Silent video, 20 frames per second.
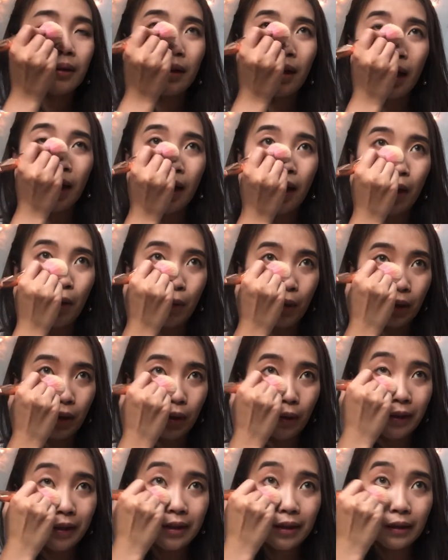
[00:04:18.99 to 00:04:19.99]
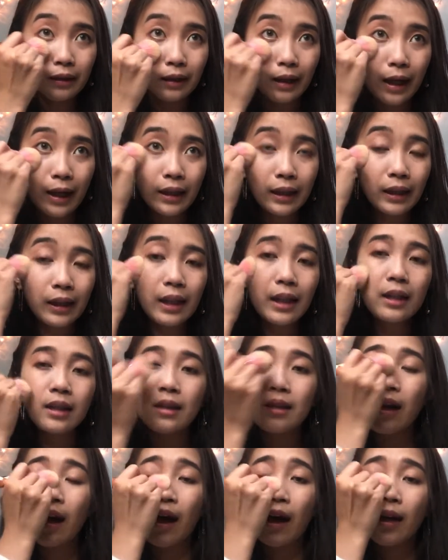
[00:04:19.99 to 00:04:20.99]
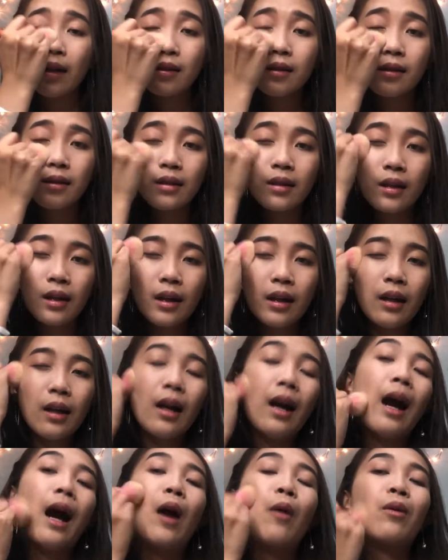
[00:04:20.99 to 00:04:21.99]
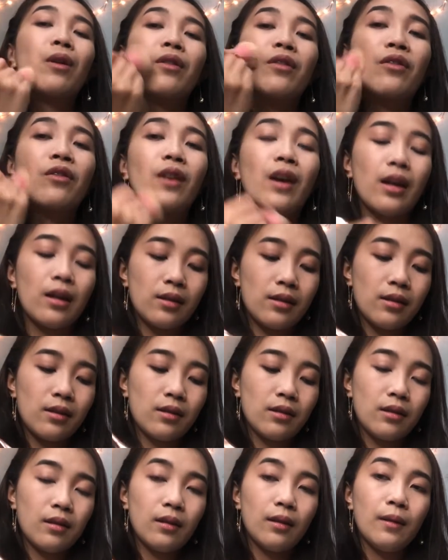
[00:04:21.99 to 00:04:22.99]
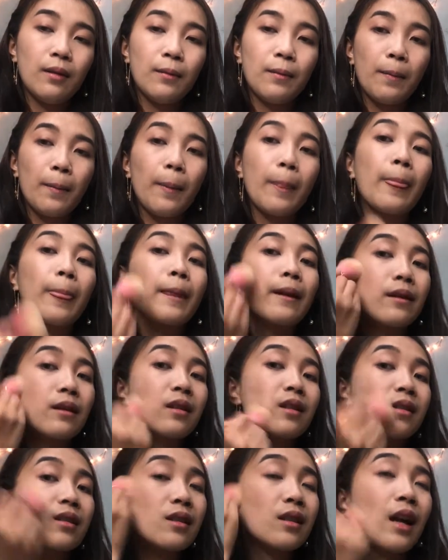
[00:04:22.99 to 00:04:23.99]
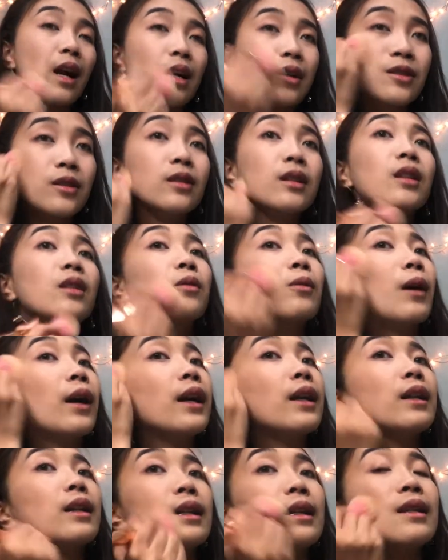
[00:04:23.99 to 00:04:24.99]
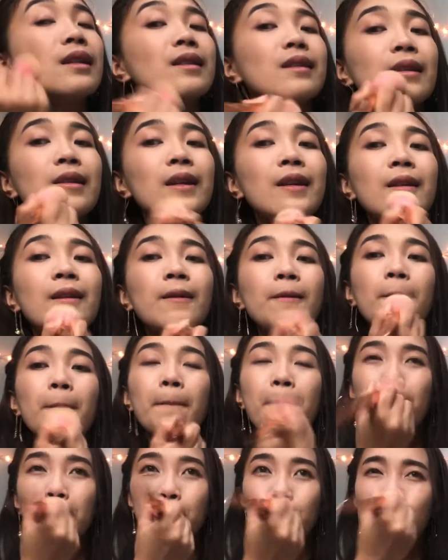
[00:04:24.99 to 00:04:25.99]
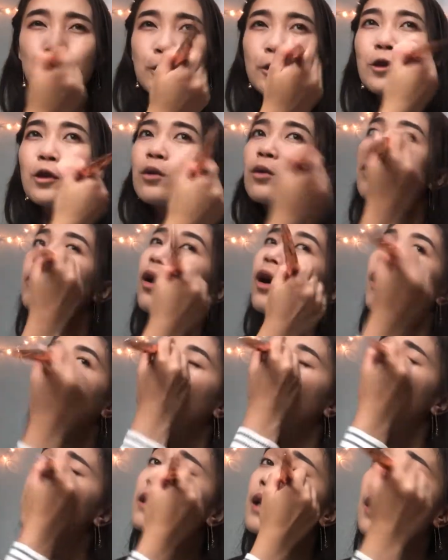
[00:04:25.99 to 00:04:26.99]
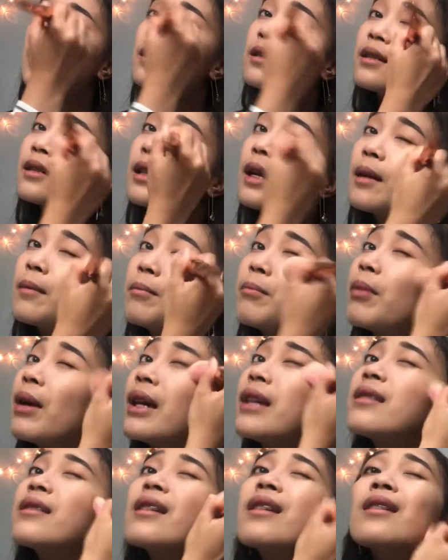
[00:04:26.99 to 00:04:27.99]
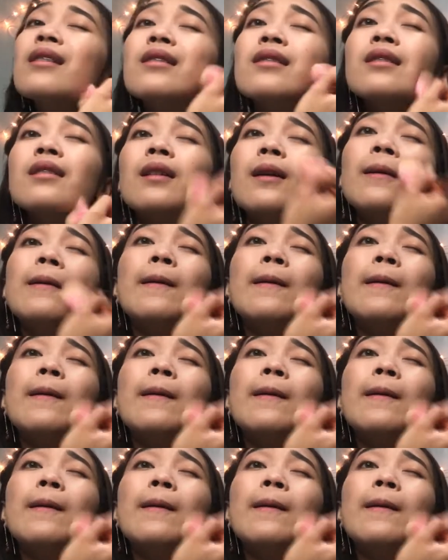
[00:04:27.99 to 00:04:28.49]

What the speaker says: Okay, and we're going to lightly dust our face. This is actually quite easy to do on a day-to-day basis.